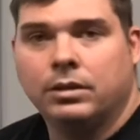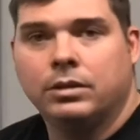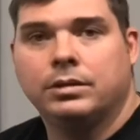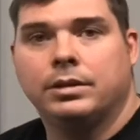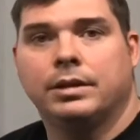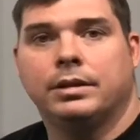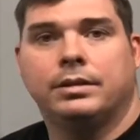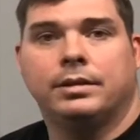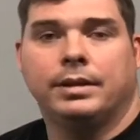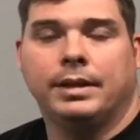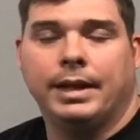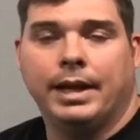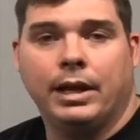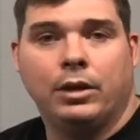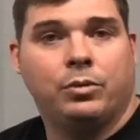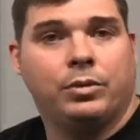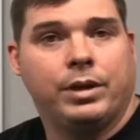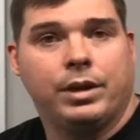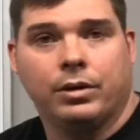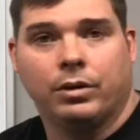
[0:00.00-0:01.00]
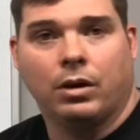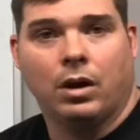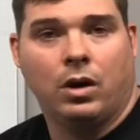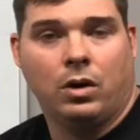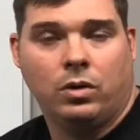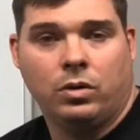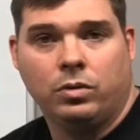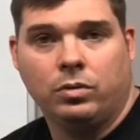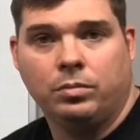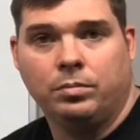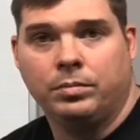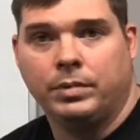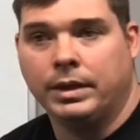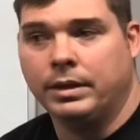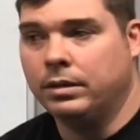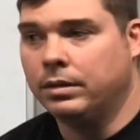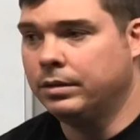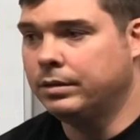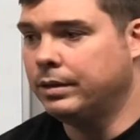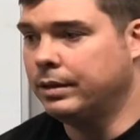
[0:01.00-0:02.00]
looked at the equity in her home, they
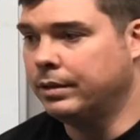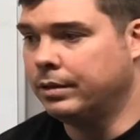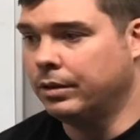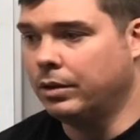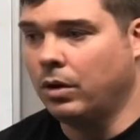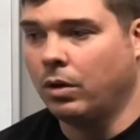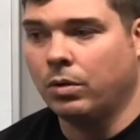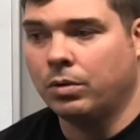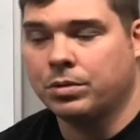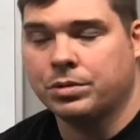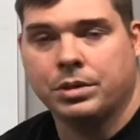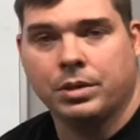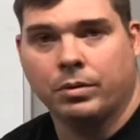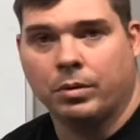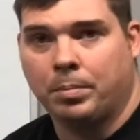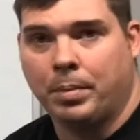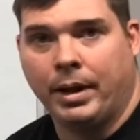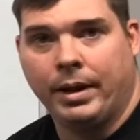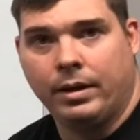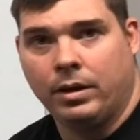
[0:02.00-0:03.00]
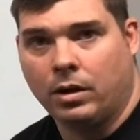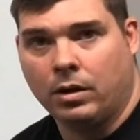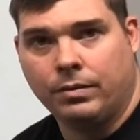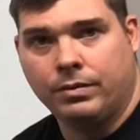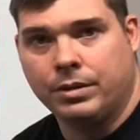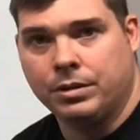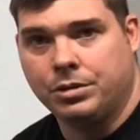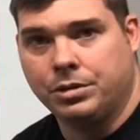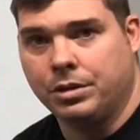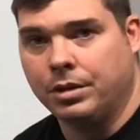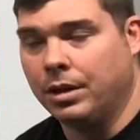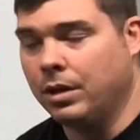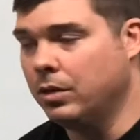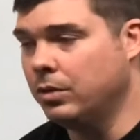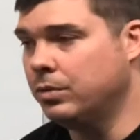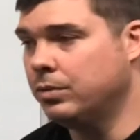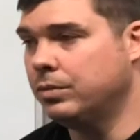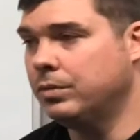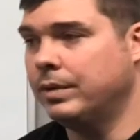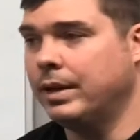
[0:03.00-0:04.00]
looked at the cars that were paid off that she
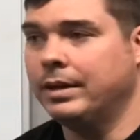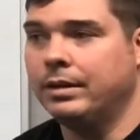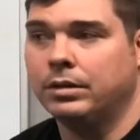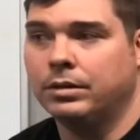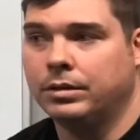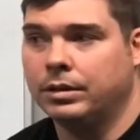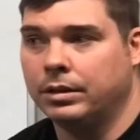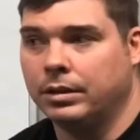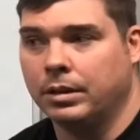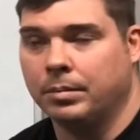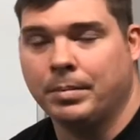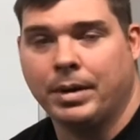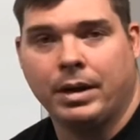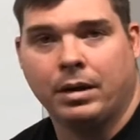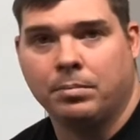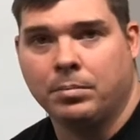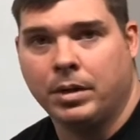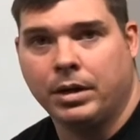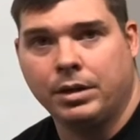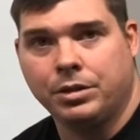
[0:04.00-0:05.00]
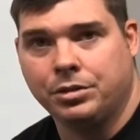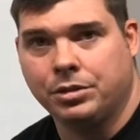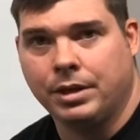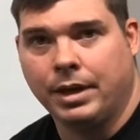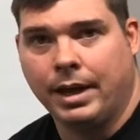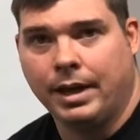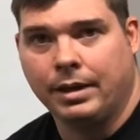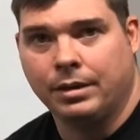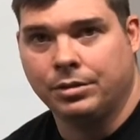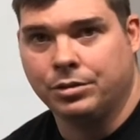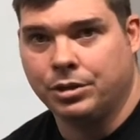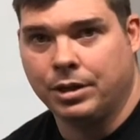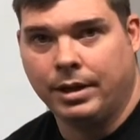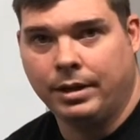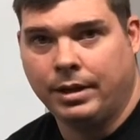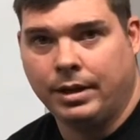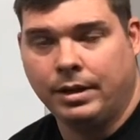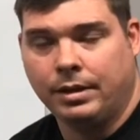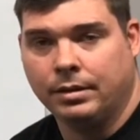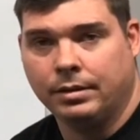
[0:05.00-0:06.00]
owned, they looked at the amount of money she had in
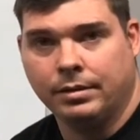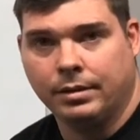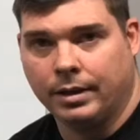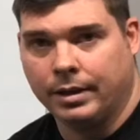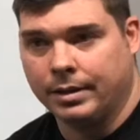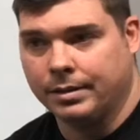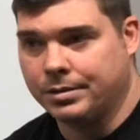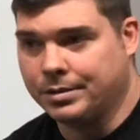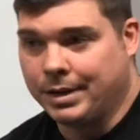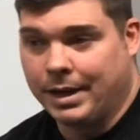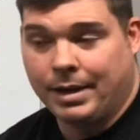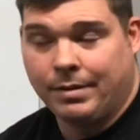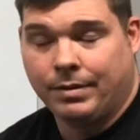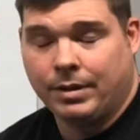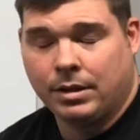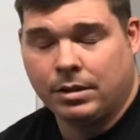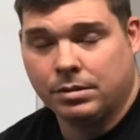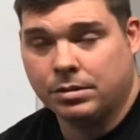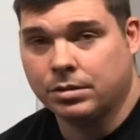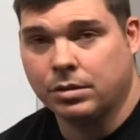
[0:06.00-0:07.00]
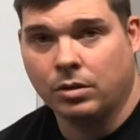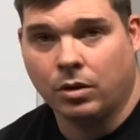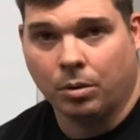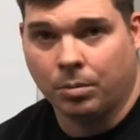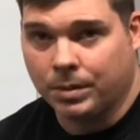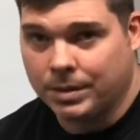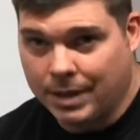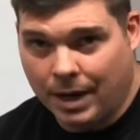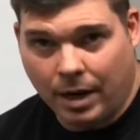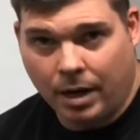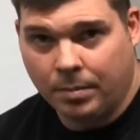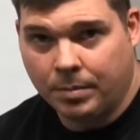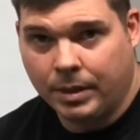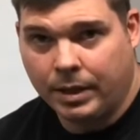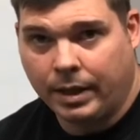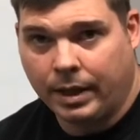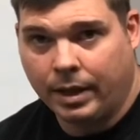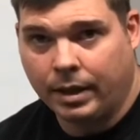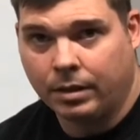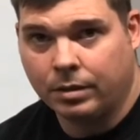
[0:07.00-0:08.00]
checking, savings, her retirement
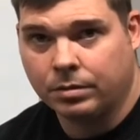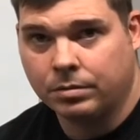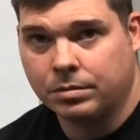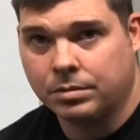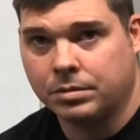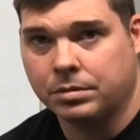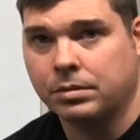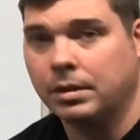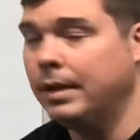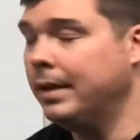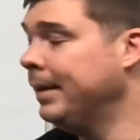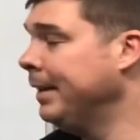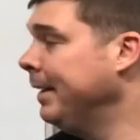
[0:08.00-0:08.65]
accounts,